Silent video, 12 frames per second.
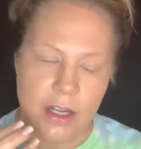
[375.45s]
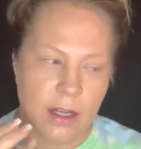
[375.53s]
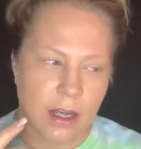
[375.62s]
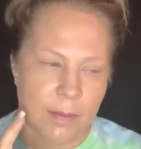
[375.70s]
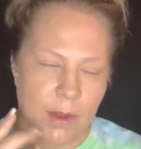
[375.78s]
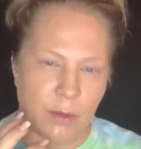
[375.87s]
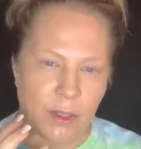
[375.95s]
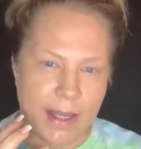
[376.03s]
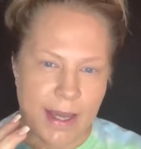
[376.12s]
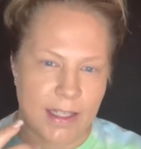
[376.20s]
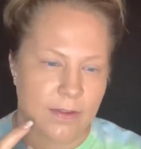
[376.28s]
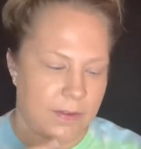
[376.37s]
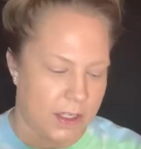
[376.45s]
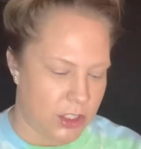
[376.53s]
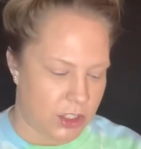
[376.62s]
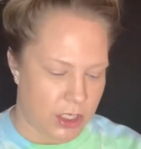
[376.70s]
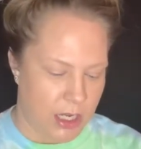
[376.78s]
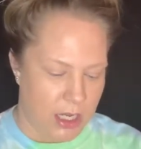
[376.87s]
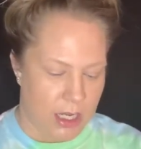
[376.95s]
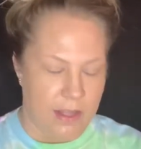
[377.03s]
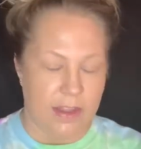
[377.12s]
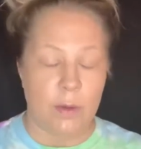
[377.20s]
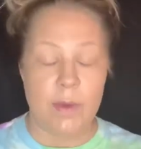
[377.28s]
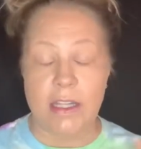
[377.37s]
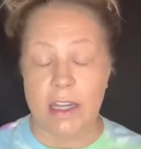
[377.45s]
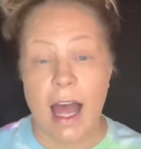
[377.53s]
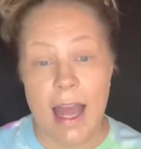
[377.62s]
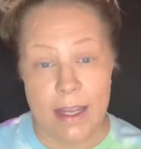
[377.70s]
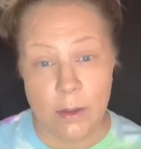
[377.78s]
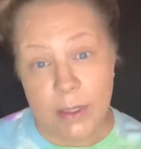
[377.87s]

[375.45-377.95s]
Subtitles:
that real cakey finish that we like.